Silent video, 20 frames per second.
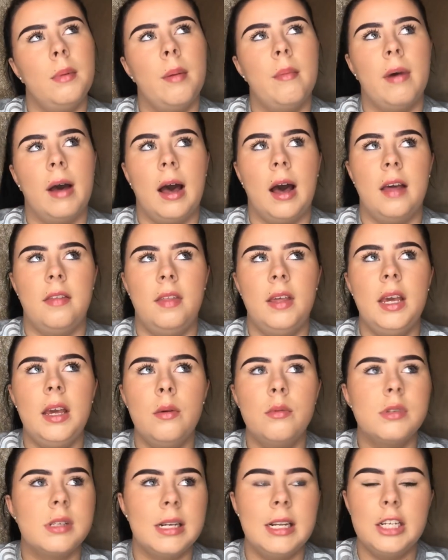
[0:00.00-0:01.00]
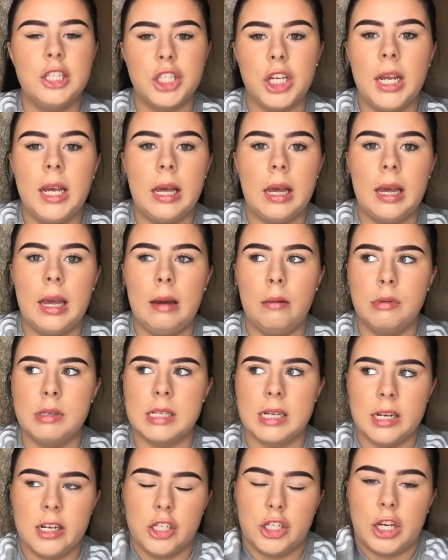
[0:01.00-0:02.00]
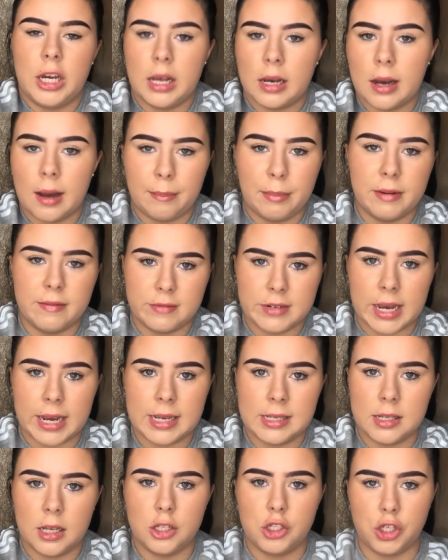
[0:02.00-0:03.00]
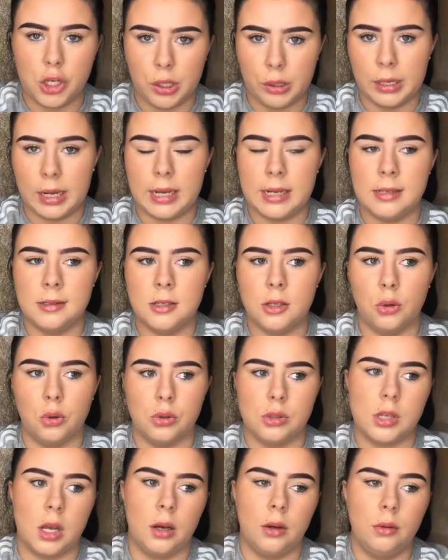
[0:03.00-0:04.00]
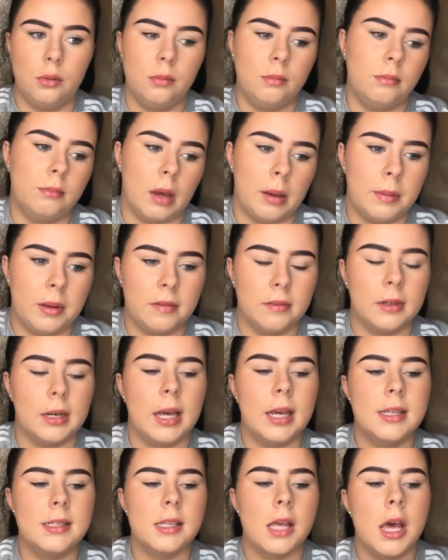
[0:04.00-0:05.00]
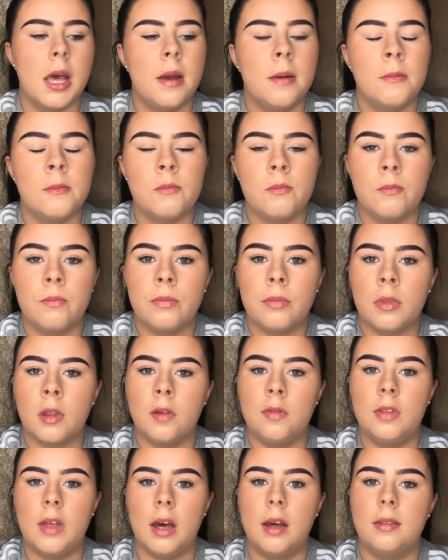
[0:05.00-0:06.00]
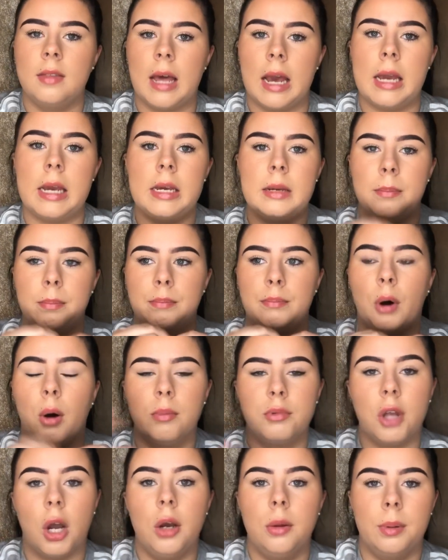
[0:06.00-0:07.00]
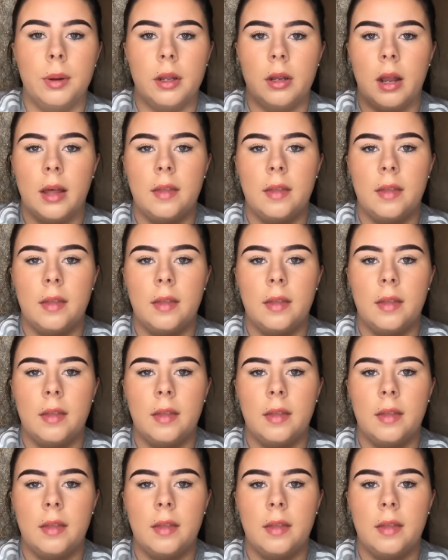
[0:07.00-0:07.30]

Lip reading: remember, I think it was literally a couple of days, like 2 days or so, maybe even less, that they popped open.